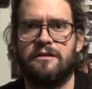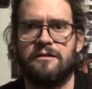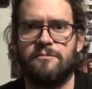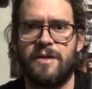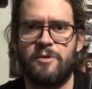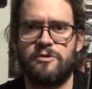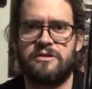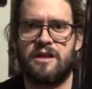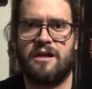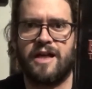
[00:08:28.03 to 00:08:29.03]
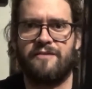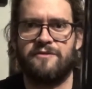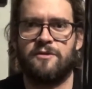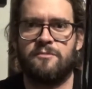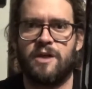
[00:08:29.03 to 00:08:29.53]
my most sought
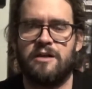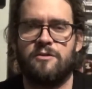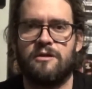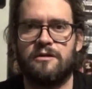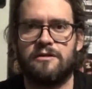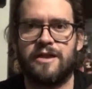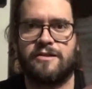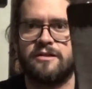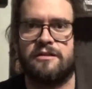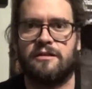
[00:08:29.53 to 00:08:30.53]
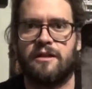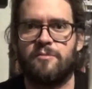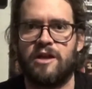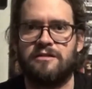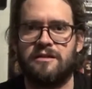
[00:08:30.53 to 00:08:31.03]
after in my horror collection. I
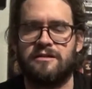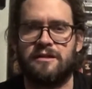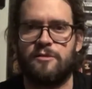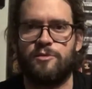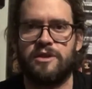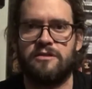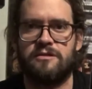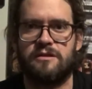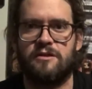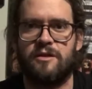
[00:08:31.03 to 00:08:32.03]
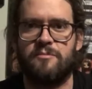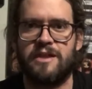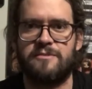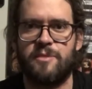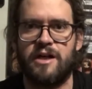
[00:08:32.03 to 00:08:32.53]
bought this a couple years ago at
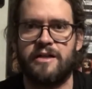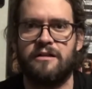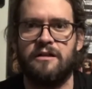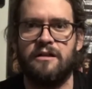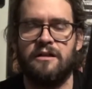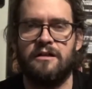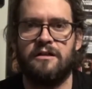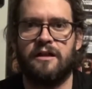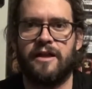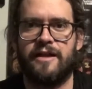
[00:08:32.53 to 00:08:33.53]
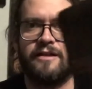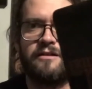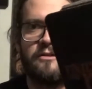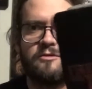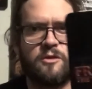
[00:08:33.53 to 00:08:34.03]
Best Buy, and
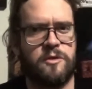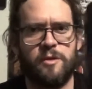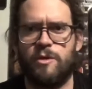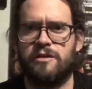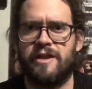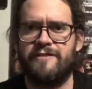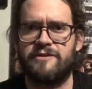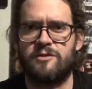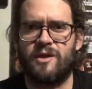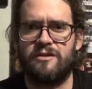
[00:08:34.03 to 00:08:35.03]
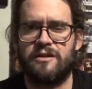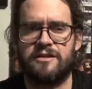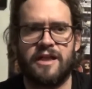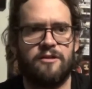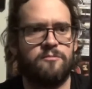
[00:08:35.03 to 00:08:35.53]
there was only one left, so I
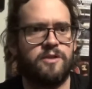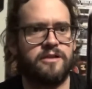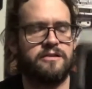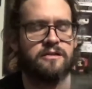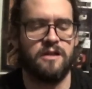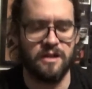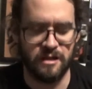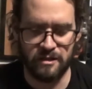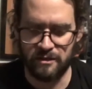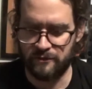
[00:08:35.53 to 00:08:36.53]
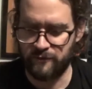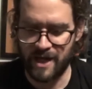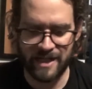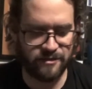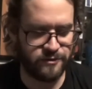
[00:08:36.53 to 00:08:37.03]
lucked out. But
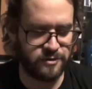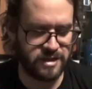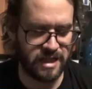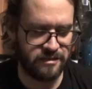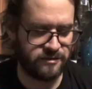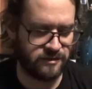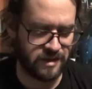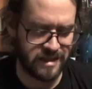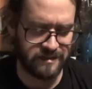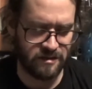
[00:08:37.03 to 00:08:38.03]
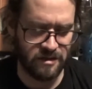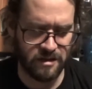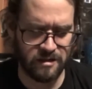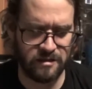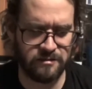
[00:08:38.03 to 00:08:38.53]
Friday the 13th, these are